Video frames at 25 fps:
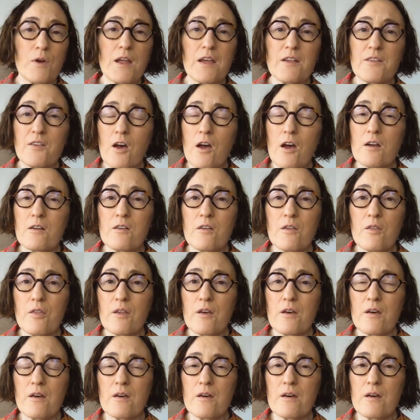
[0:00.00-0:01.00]
I talked to
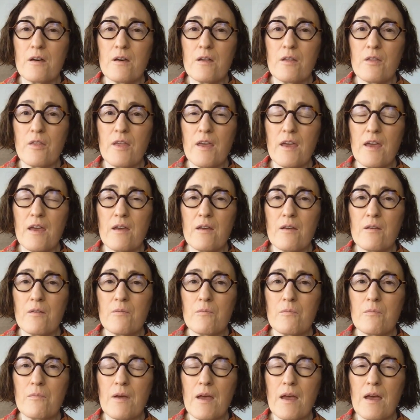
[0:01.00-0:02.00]
the
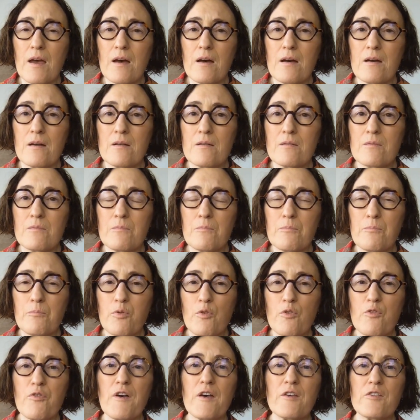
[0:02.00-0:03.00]

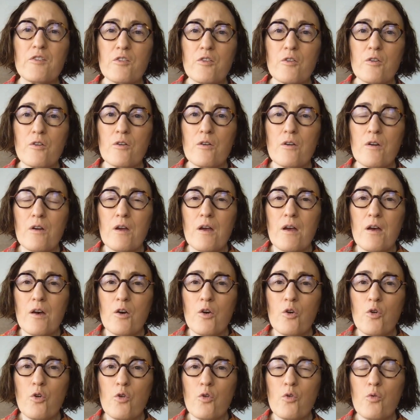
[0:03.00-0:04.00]
professor
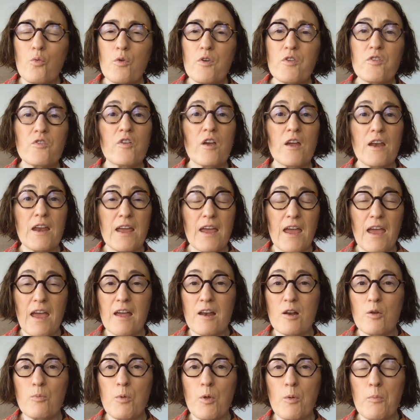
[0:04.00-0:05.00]
who was studying
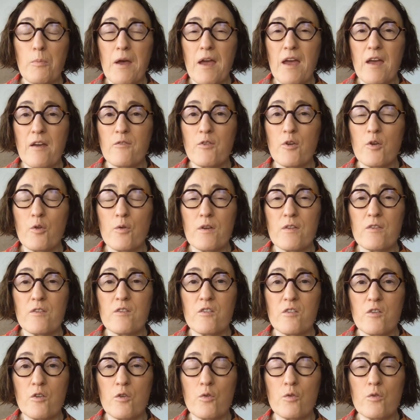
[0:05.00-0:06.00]
animal behavior in
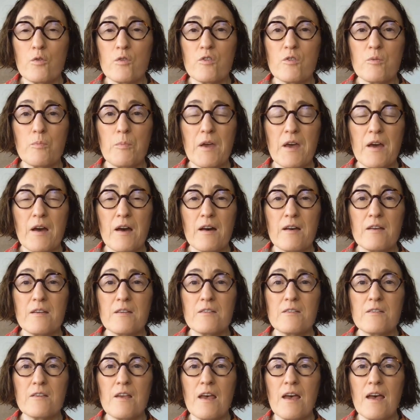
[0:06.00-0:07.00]
zoos,
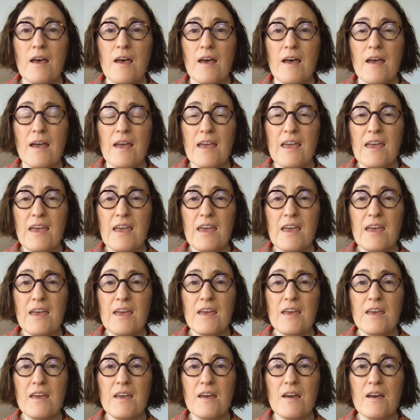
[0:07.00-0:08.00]
because
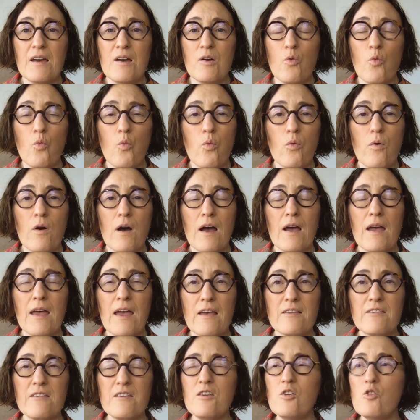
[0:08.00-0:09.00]
he,
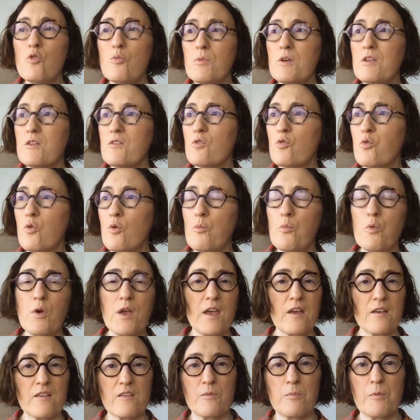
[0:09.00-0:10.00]
as humans, when
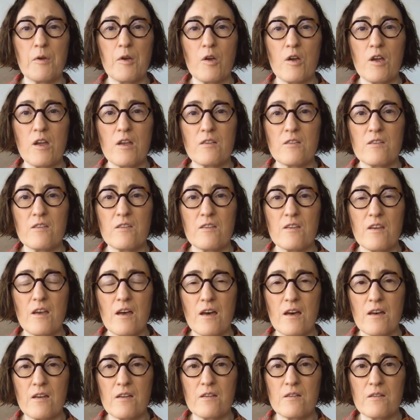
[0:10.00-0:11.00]
we experience
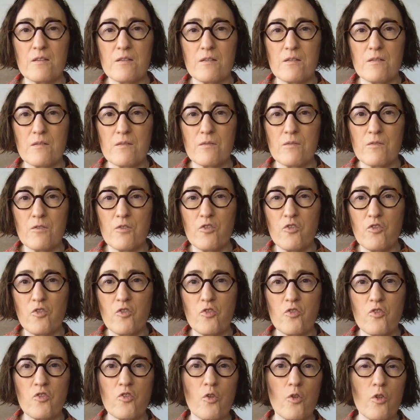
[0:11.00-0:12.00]
a
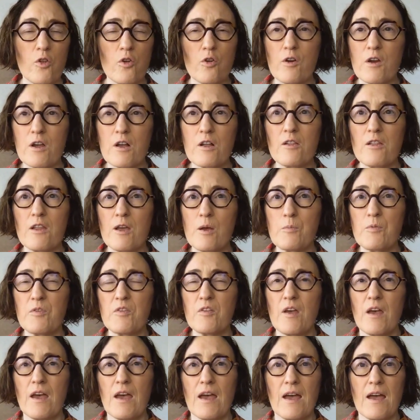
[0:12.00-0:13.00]
solar
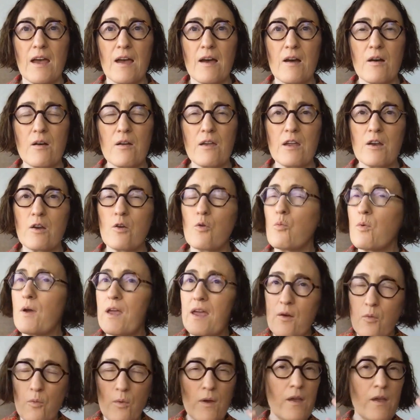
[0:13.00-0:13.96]
eclipse, you know, we